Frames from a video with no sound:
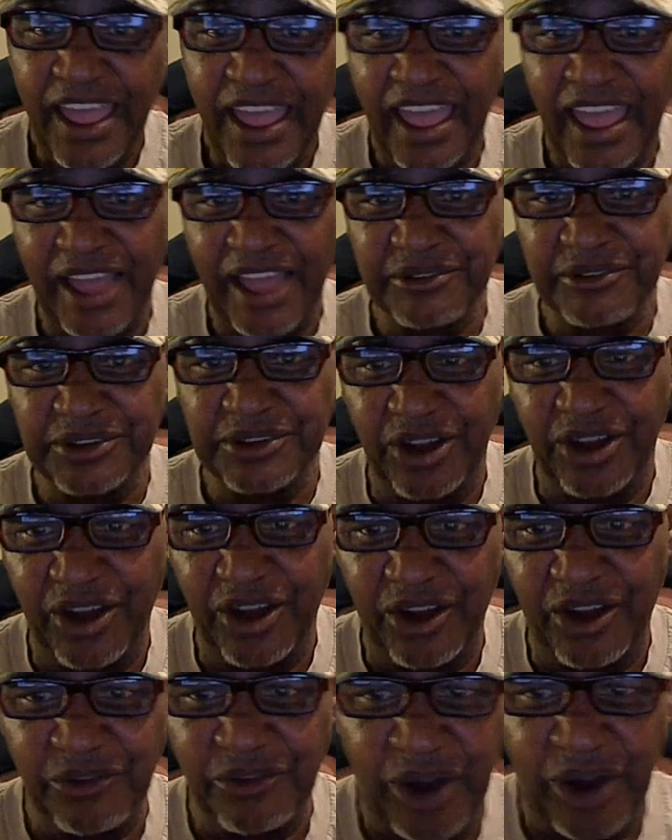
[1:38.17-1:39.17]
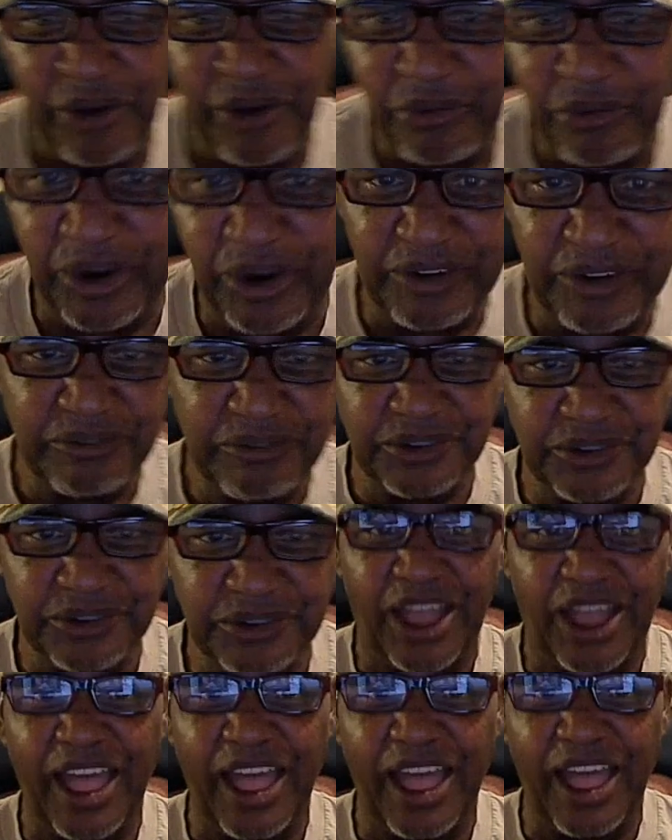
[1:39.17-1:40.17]
having a wonderful
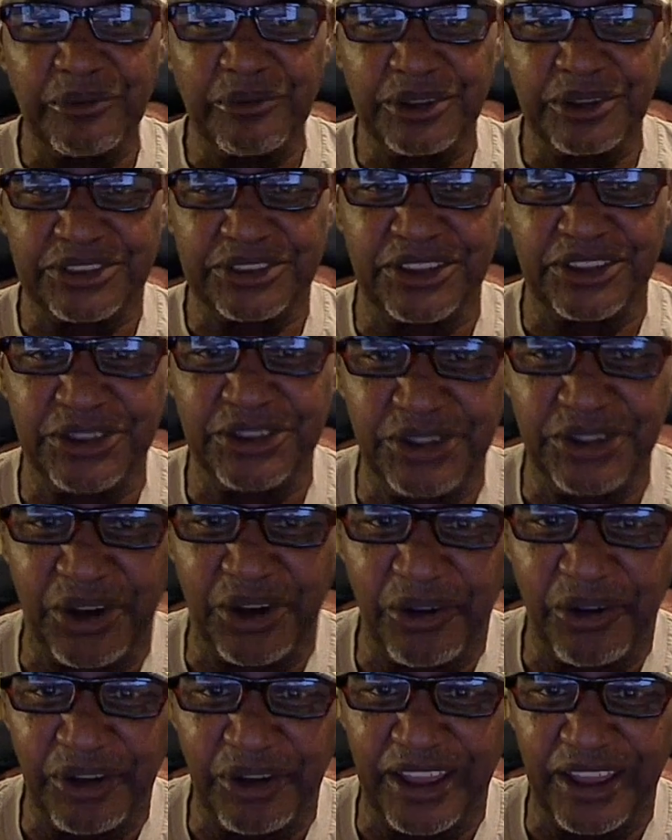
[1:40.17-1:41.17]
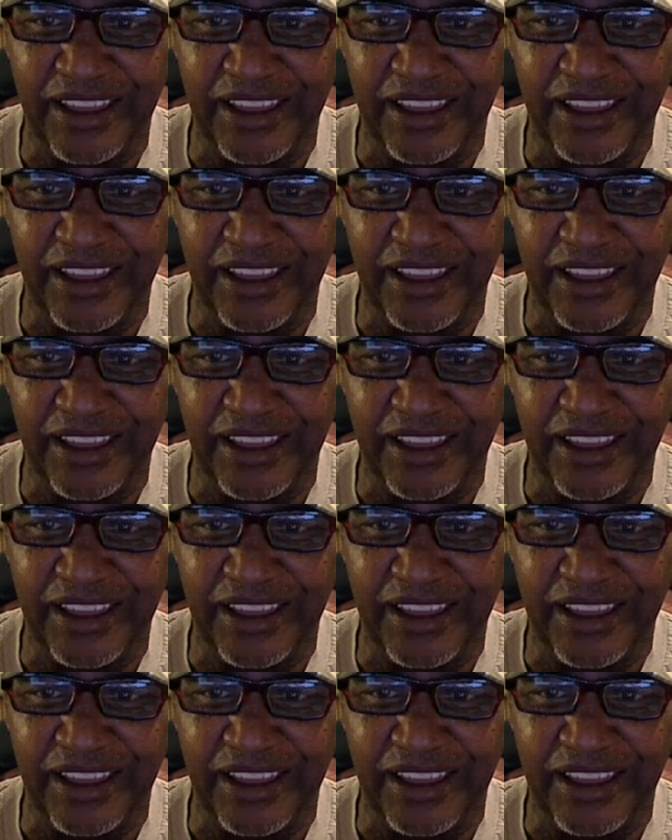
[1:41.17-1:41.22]
time with it, you know,